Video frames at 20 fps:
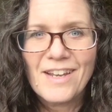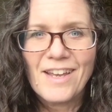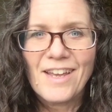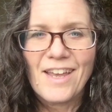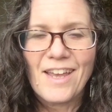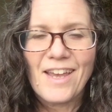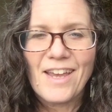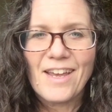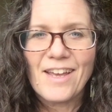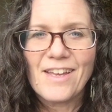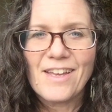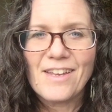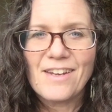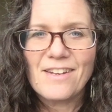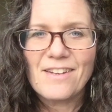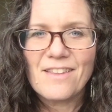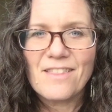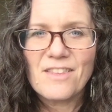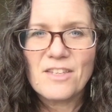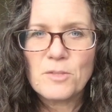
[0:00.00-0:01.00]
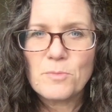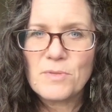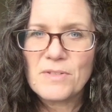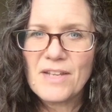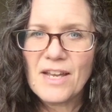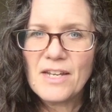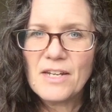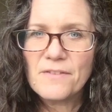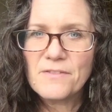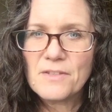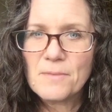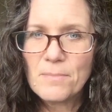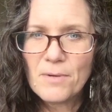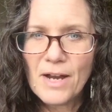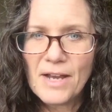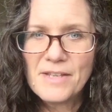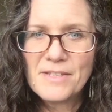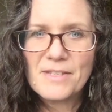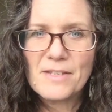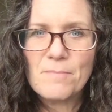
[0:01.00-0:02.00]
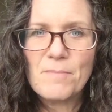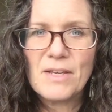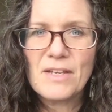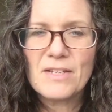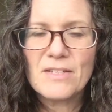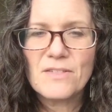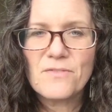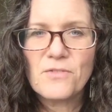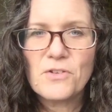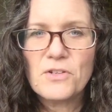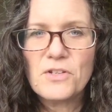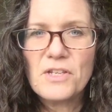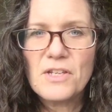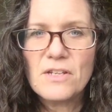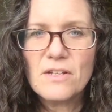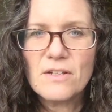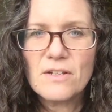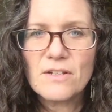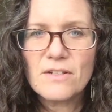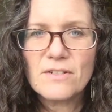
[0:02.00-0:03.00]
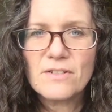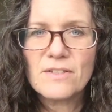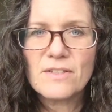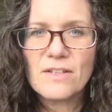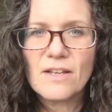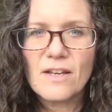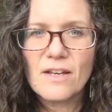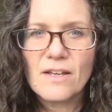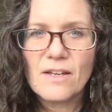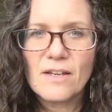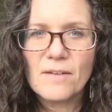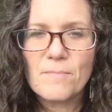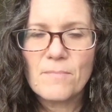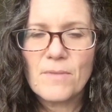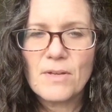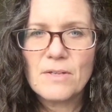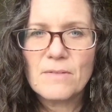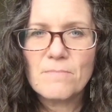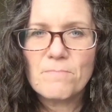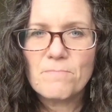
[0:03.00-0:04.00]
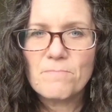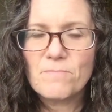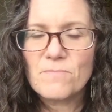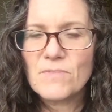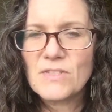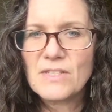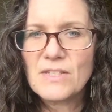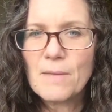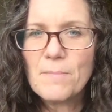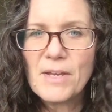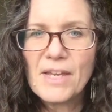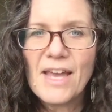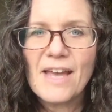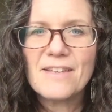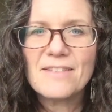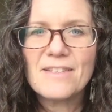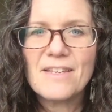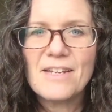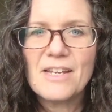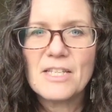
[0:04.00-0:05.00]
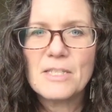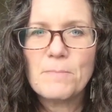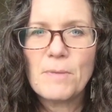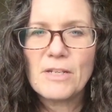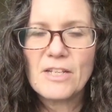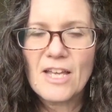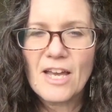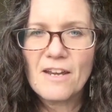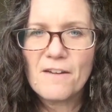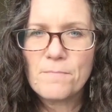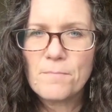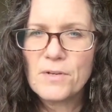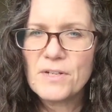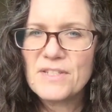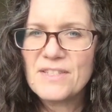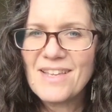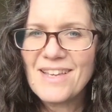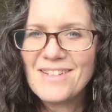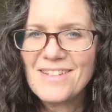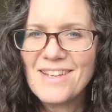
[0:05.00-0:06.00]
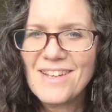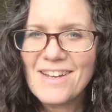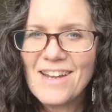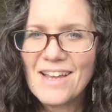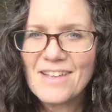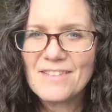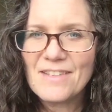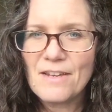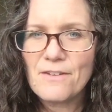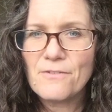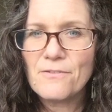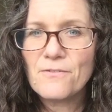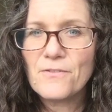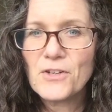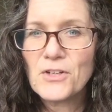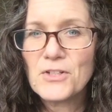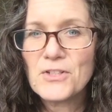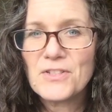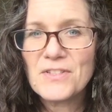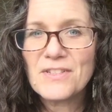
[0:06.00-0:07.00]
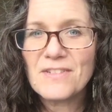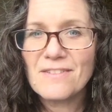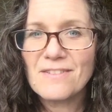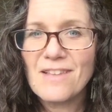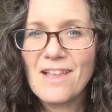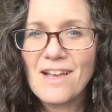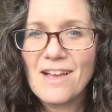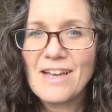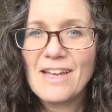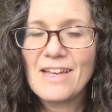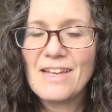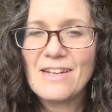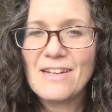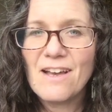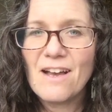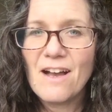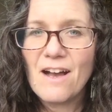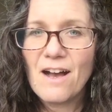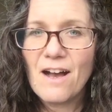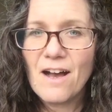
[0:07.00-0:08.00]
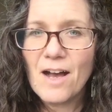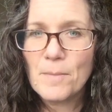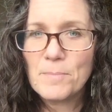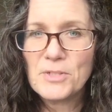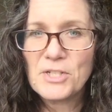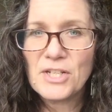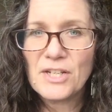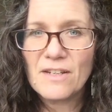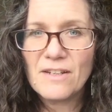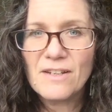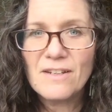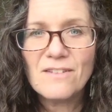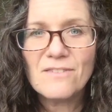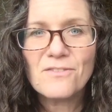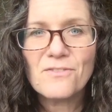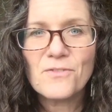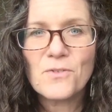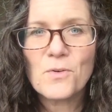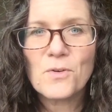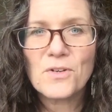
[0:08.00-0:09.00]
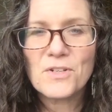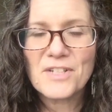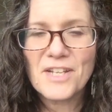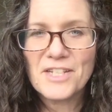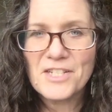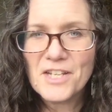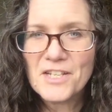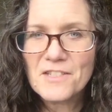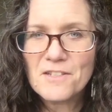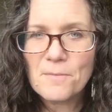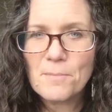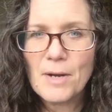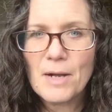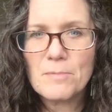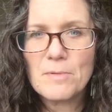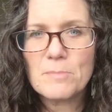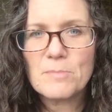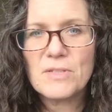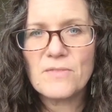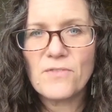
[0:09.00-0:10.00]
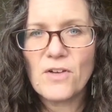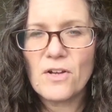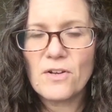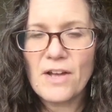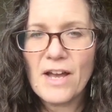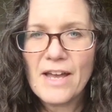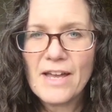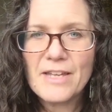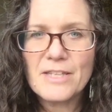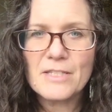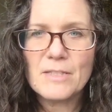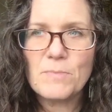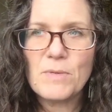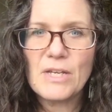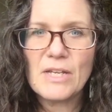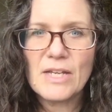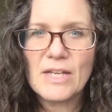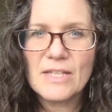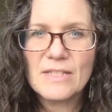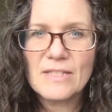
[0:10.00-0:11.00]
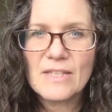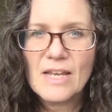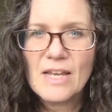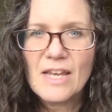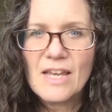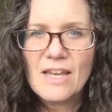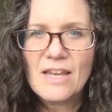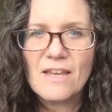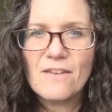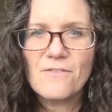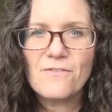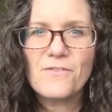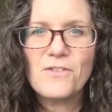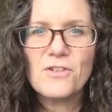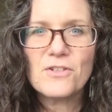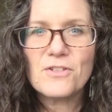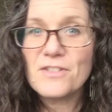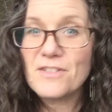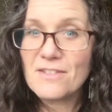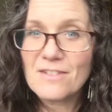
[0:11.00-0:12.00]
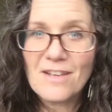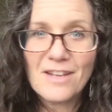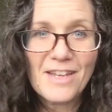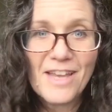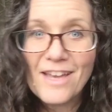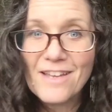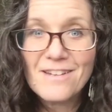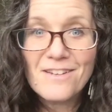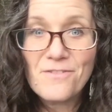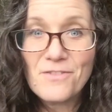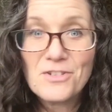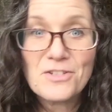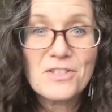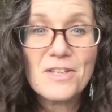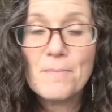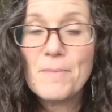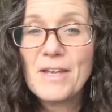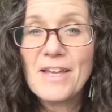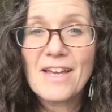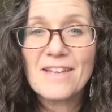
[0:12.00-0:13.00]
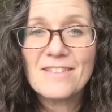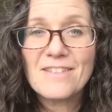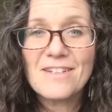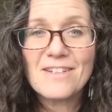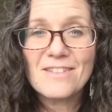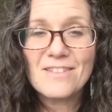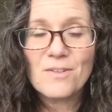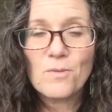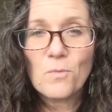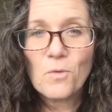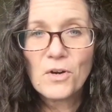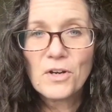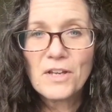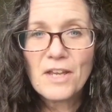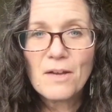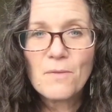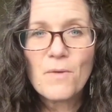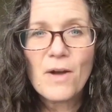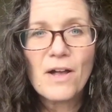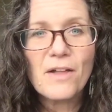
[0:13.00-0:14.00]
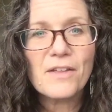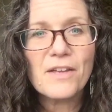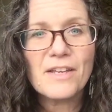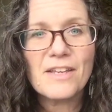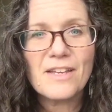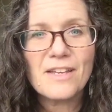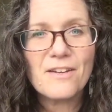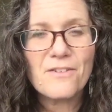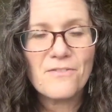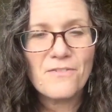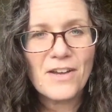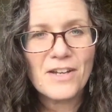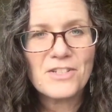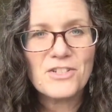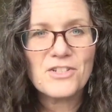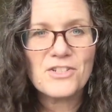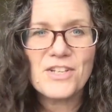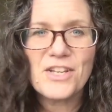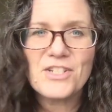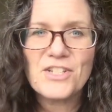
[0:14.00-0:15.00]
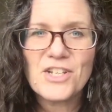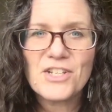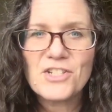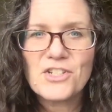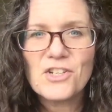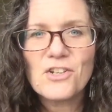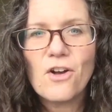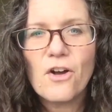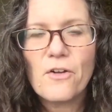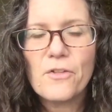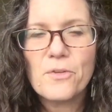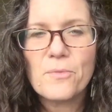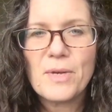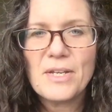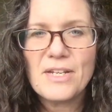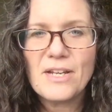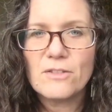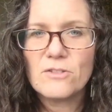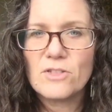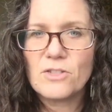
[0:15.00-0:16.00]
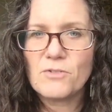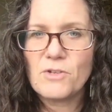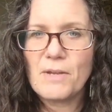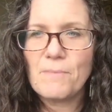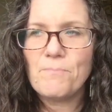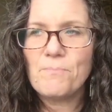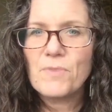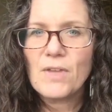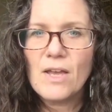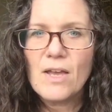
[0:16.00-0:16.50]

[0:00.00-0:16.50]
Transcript: And this was kind of surprising because for years, stomach acid has been kind of presented as a first-line option for digestive problems of all kinds, because if your stomach acid isn't working well, it can affect your digestion all the way downstream.